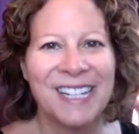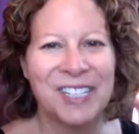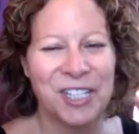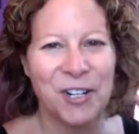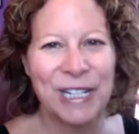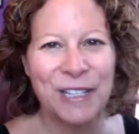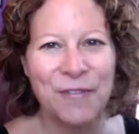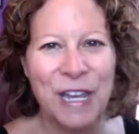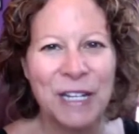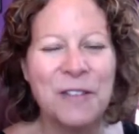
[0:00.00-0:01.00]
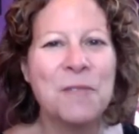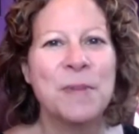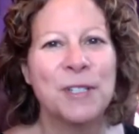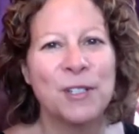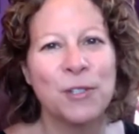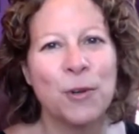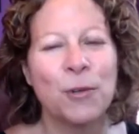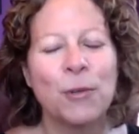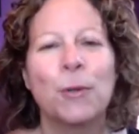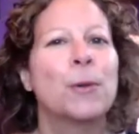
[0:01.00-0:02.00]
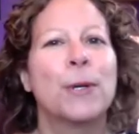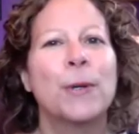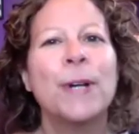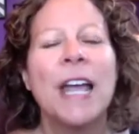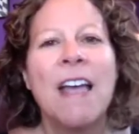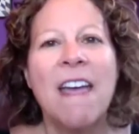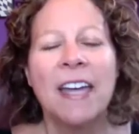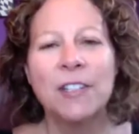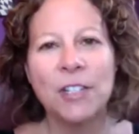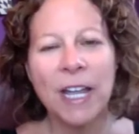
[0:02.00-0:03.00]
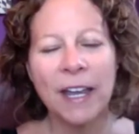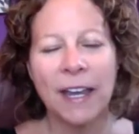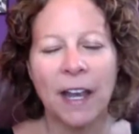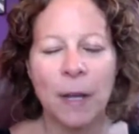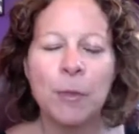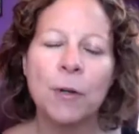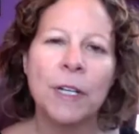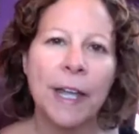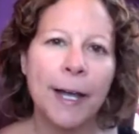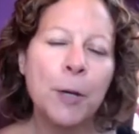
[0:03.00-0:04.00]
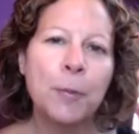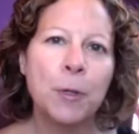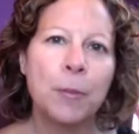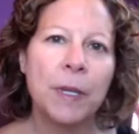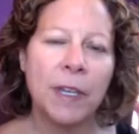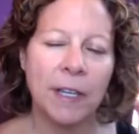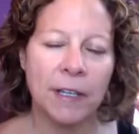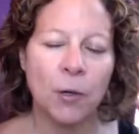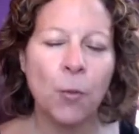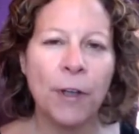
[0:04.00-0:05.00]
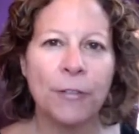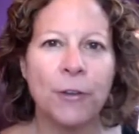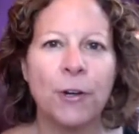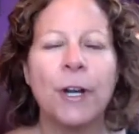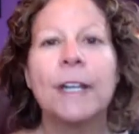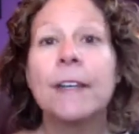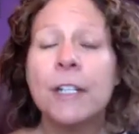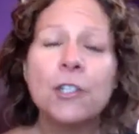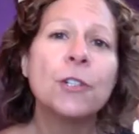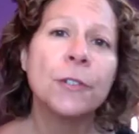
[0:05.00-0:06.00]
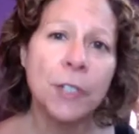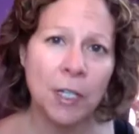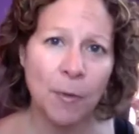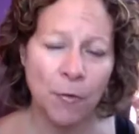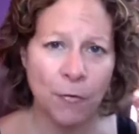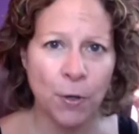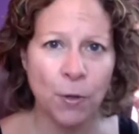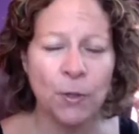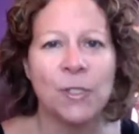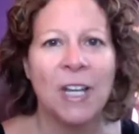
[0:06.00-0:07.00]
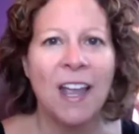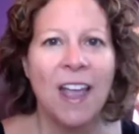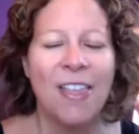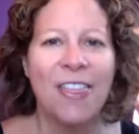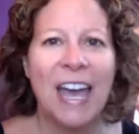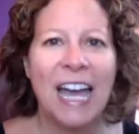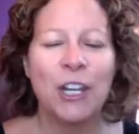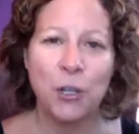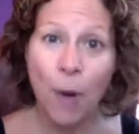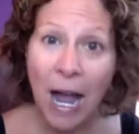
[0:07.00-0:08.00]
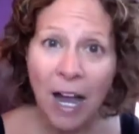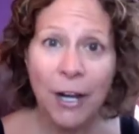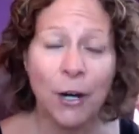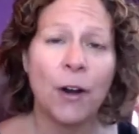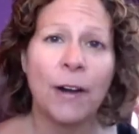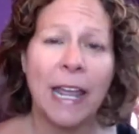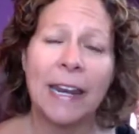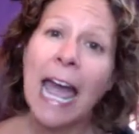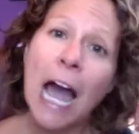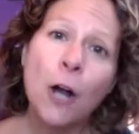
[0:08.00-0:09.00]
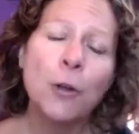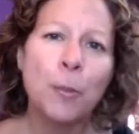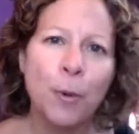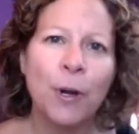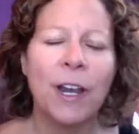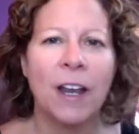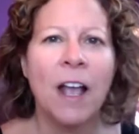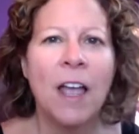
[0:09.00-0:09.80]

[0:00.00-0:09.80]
It's Terri Levine, the Business Growth Guru, and today I'm going to help you begin with your initial team of folks that you hire and how do you bring